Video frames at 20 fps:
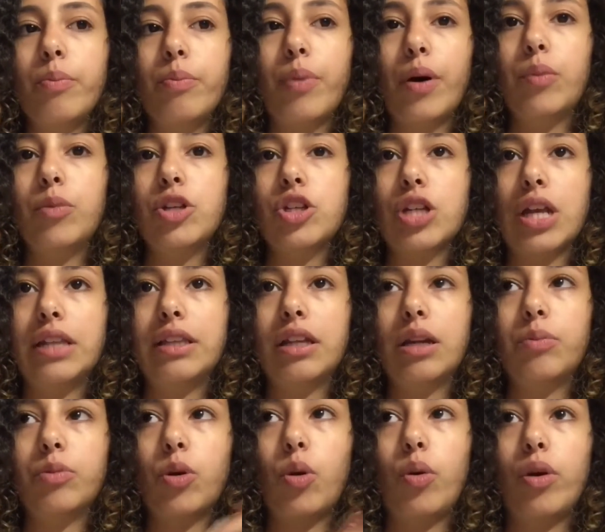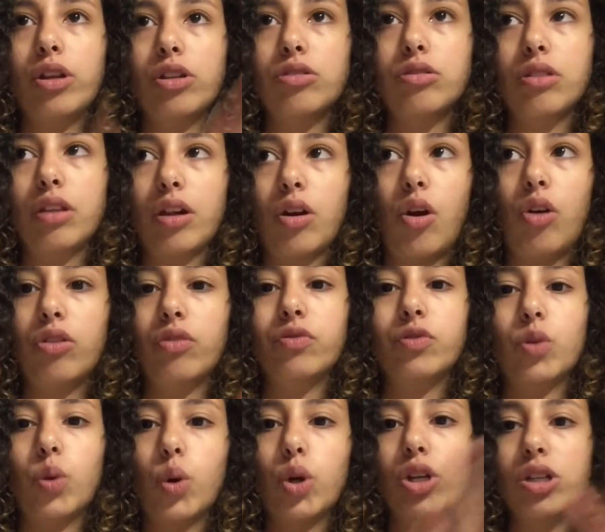but we just ended up going to like all the
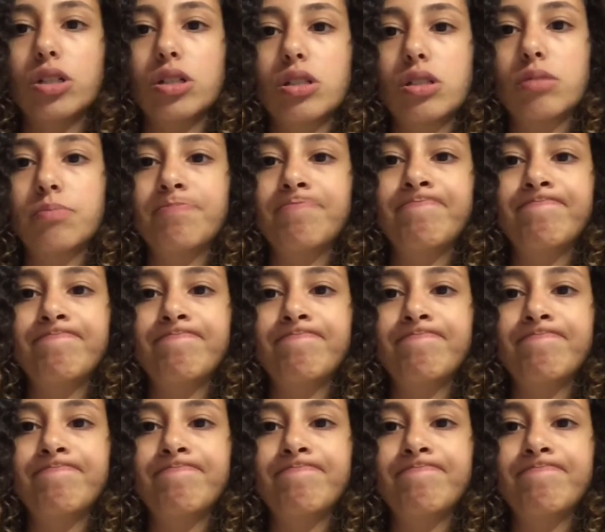floors.